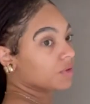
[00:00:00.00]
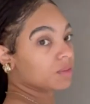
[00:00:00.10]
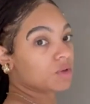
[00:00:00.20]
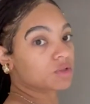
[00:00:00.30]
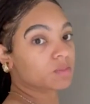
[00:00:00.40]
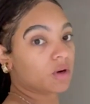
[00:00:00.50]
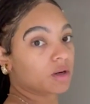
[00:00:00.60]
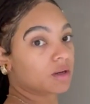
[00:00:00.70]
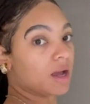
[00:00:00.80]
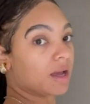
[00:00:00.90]
for the most
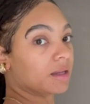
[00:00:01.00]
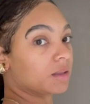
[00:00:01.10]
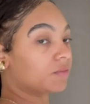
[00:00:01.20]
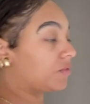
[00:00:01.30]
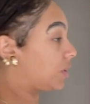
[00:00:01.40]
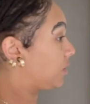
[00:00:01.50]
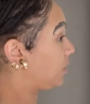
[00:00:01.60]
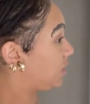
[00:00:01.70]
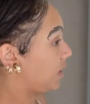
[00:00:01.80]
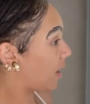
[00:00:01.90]
part, I am
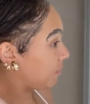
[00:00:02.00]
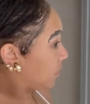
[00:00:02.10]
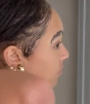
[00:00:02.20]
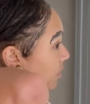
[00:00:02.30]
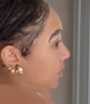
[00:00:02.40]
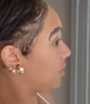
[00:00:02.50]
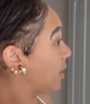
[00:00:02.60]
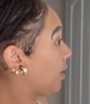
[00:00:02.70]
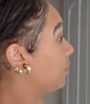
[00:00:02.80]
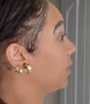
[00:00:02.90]
very happy with the
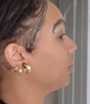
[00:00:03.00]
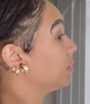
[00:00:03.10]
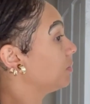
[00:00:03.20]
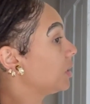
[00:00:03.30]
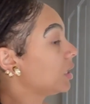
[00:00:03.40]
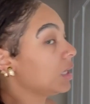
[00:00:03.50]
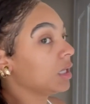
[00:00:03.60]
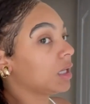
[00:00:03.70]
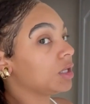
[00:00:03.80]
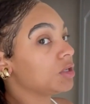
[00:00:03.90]
outcome.
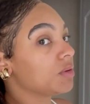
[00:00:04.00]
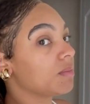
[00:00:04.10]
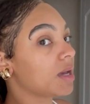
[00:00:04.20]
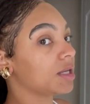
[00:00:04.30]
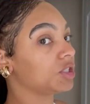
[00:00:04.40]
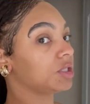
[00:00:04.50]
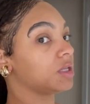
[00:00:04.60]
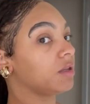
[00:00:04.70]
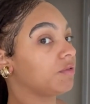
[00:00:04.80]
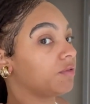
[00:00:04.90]
Can you
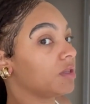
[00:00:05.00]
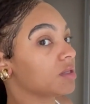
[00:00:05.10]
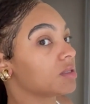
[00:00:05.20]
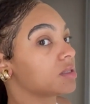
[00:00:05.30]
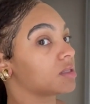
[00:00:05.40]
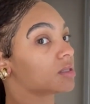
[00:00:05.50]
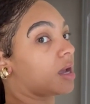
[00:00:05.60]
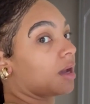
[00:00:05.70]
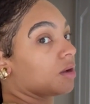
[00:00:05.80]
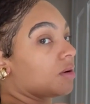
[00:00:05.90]
imagine if this
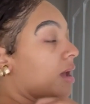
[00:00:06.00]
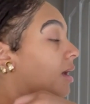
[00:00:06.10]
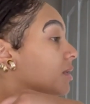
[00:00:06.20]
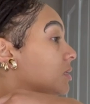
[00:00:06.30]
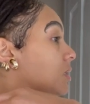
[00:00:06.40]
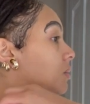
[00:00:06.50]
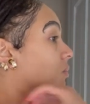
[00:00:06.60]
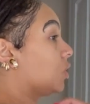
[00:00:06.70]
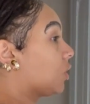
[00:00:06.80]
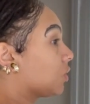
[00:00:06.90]
style had some
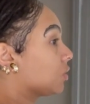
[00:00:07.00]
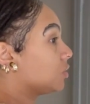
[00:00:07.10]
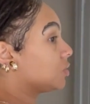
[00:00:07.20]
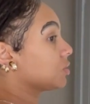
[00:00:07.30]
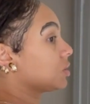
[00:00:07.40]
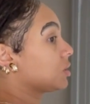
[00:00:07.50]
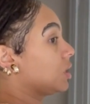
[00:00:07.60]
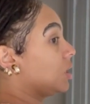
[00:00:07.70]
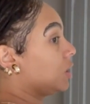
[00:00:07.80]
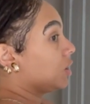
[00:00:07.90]
curls
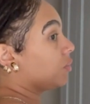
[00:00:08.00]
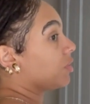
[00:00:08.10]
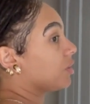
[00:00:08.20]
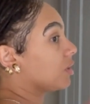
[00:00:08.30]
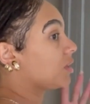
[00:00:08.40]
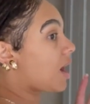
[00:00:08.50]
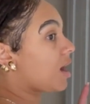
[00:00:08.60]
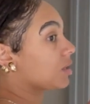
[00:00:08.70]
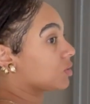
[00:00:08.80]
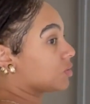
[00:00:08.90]
with the
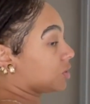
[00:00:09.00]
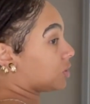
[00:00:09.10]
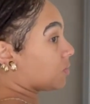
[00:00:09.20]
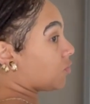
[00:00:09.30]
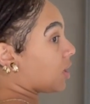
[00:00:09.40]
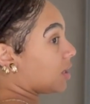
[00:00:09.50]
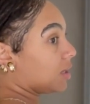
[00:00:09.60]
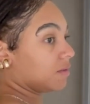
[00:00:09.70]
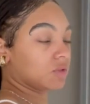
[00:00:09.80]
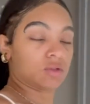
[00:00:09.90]
locks or some
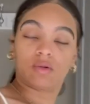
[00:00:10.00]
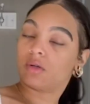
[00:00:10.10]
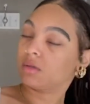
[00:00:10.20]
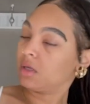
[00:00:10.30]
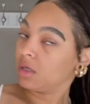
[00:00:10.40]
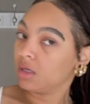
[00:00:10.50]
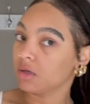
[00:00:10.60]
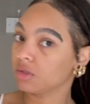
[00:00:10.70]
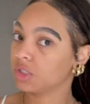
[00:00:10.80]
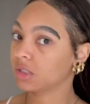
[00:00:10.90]
waves or, you
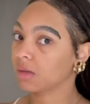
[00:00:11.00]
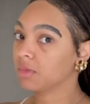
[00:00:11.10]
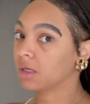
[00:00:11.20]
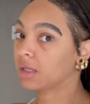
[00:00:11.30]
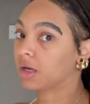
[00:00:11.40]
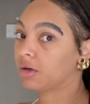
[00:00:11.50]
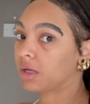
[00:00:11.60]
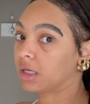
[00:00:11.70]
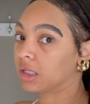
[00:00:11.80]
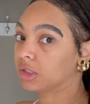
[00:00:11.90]
know, just something that
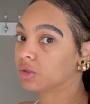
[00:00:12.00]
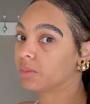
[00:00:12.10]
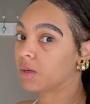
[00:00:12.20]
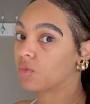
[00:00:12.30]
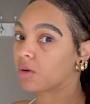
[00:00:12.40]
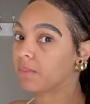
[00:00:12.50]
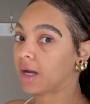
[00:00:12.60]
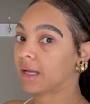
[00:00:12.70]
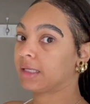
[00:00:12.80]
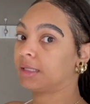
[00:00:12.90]
created a little bit more
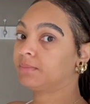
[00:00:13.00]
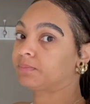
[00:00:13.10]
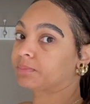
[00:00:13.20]
body?